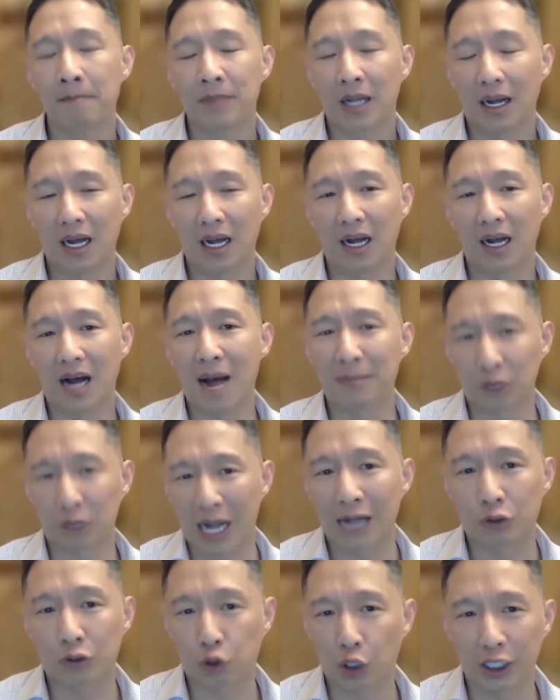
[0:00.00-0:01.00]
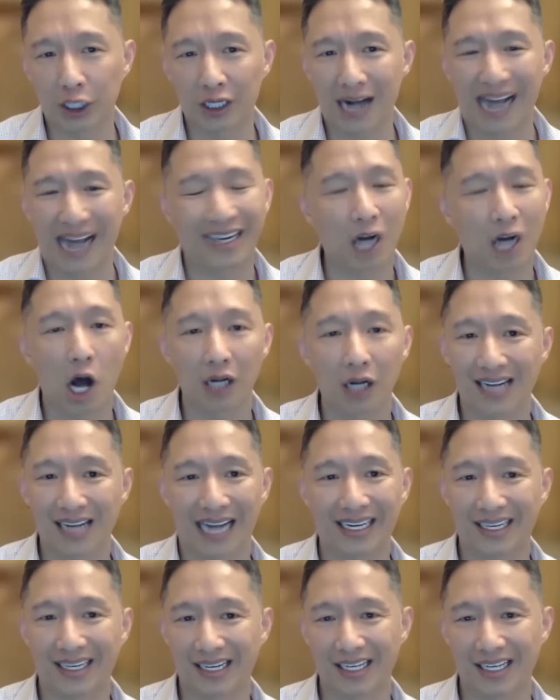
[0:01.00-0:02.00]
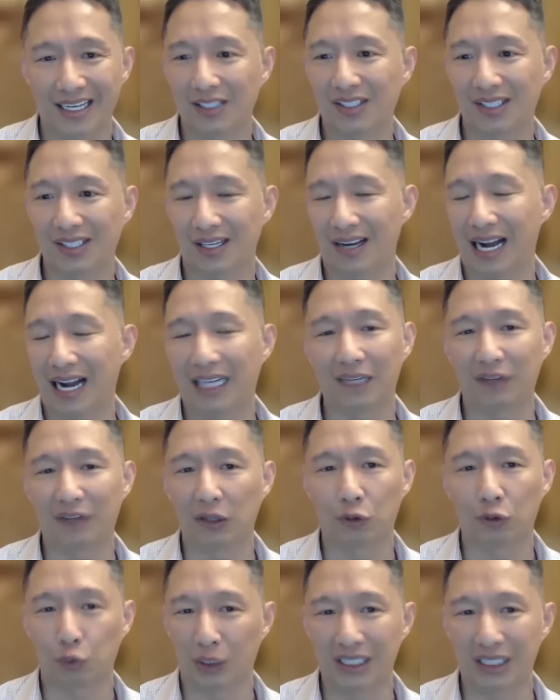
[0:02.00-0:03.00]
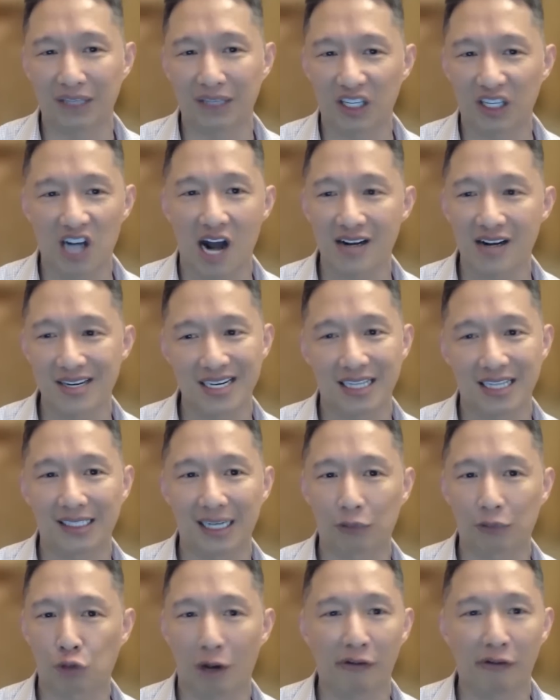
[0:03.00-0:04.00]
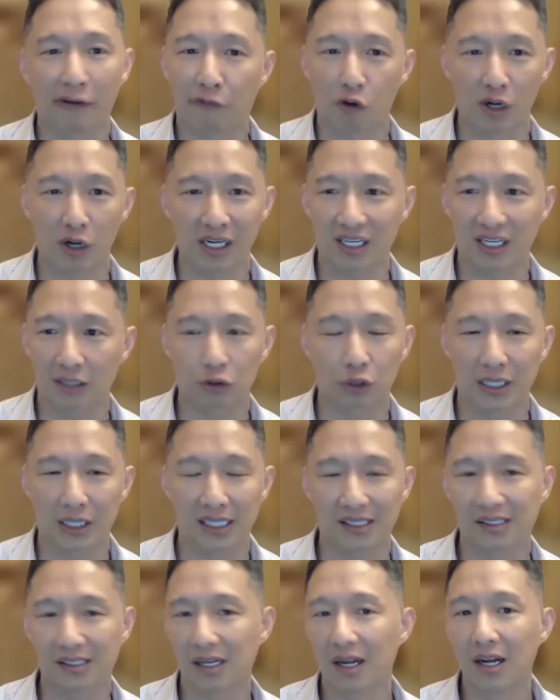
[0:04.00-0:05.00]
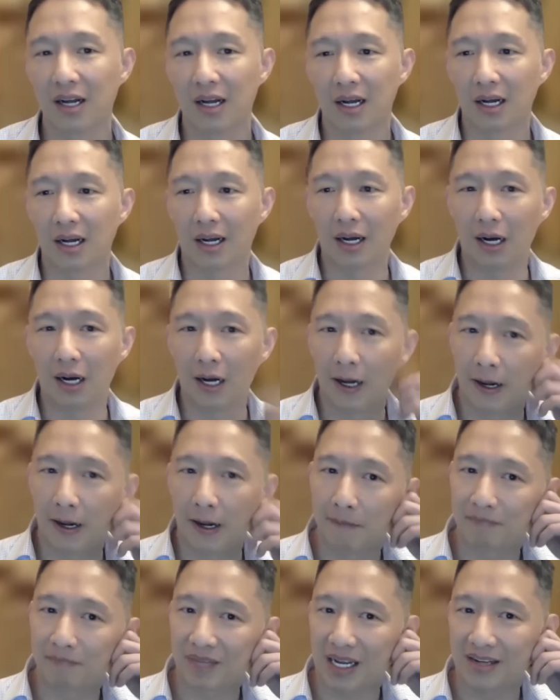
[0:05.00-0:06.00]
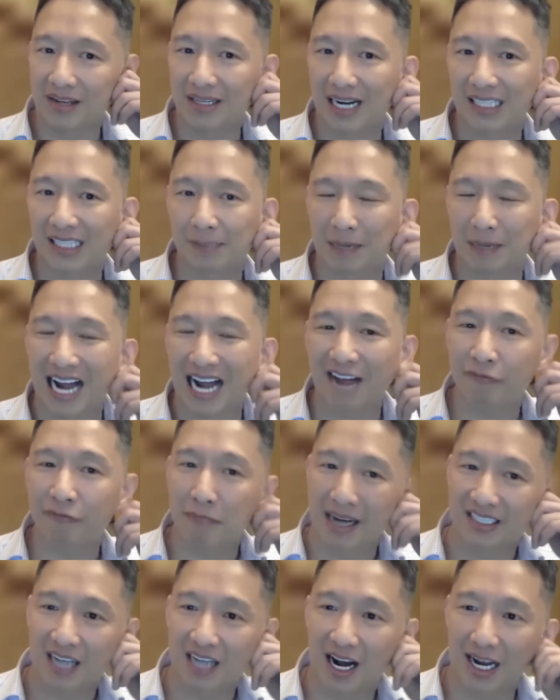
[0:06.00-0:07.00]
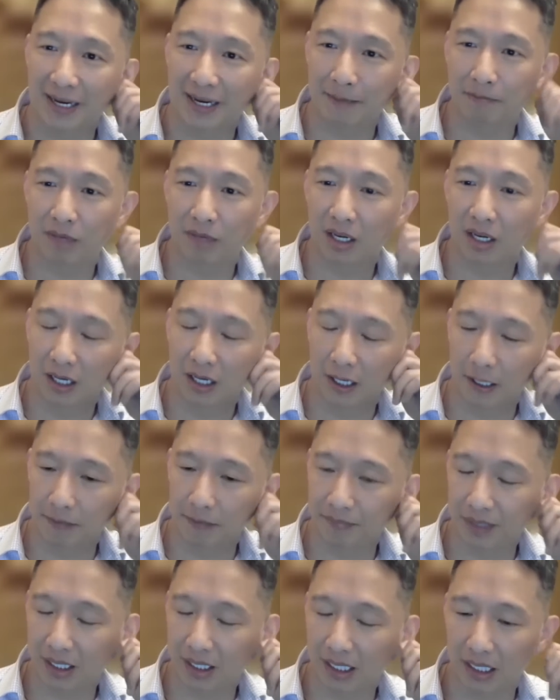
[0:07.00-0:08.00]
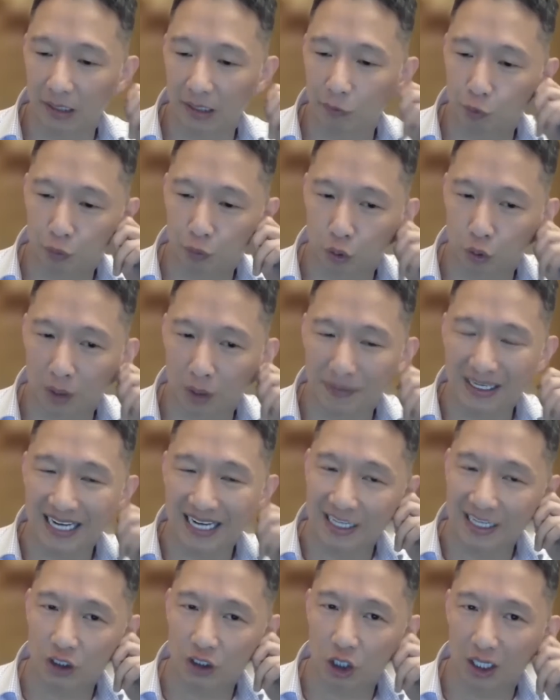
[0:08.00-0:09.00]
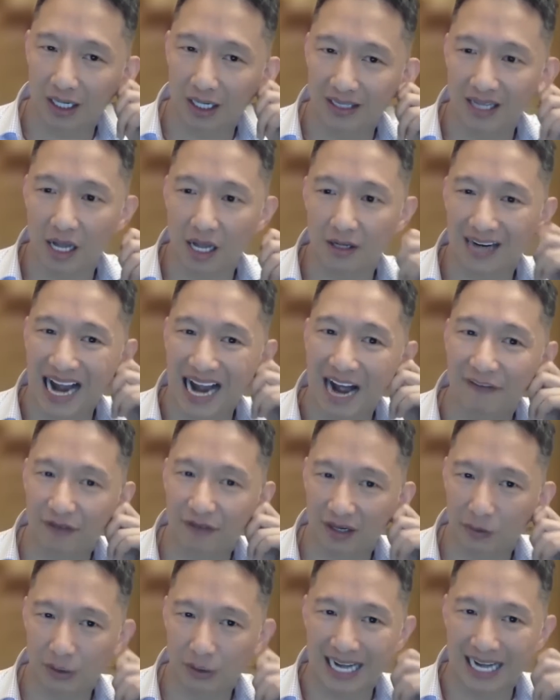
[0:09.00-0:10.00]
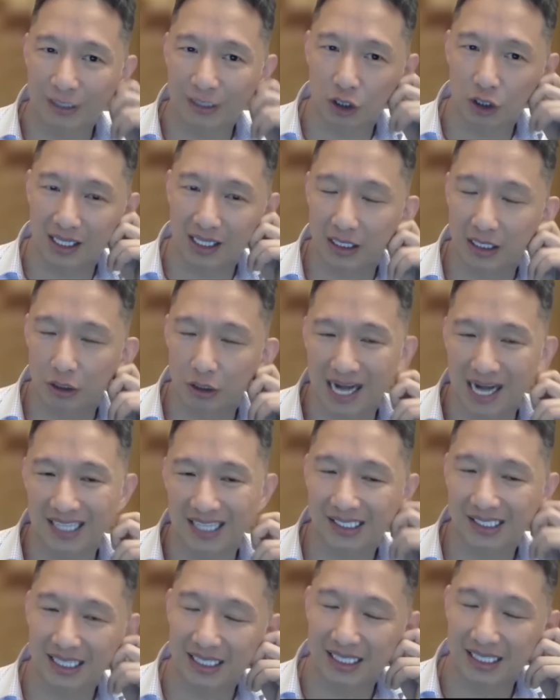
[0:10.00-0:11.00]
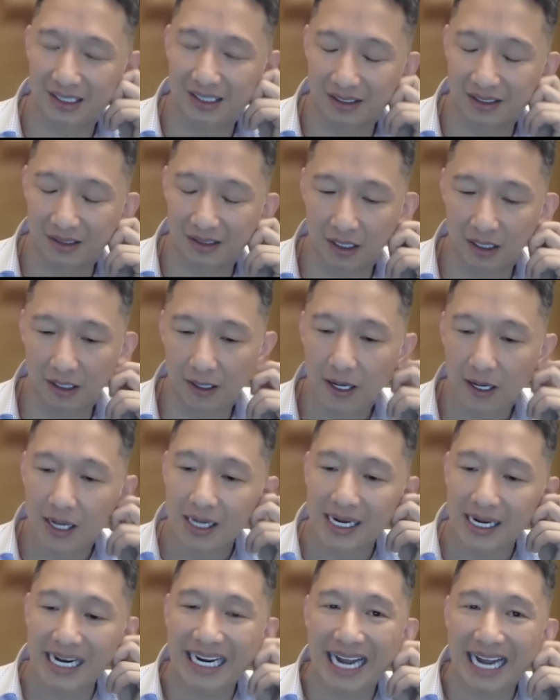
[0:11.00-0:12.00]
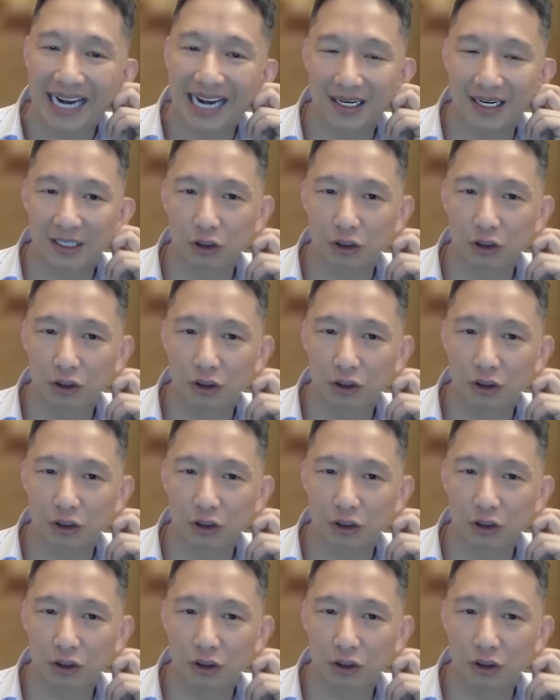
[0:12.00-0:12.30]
On Twitter, I call it like it is. I live in 3 different continents. I travel 40 countries, and I spend half my time grew up in Asia, and the other half was educated in the United States and in Canada.